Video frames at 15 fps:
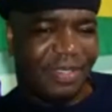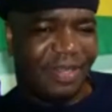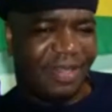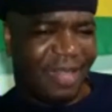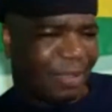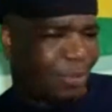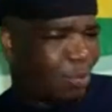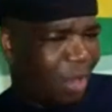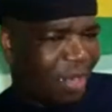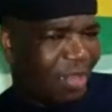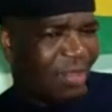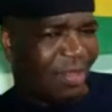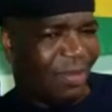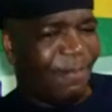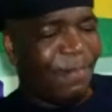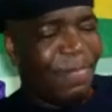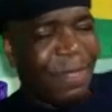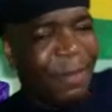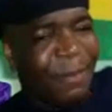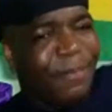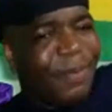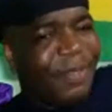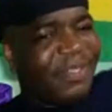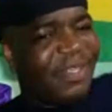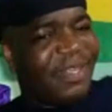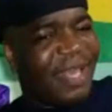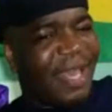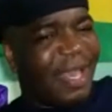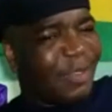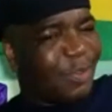That's what the prison
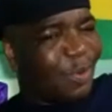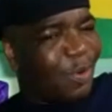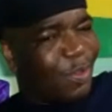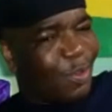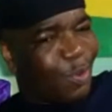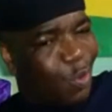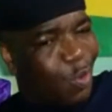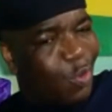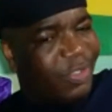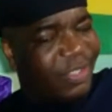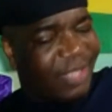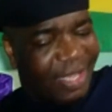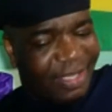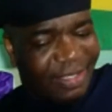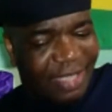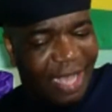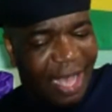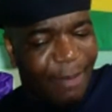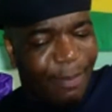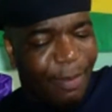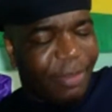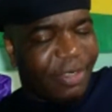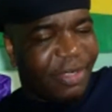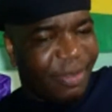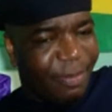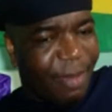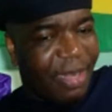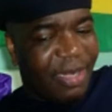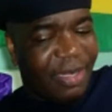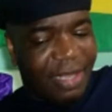act or the law says about
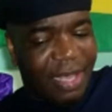remand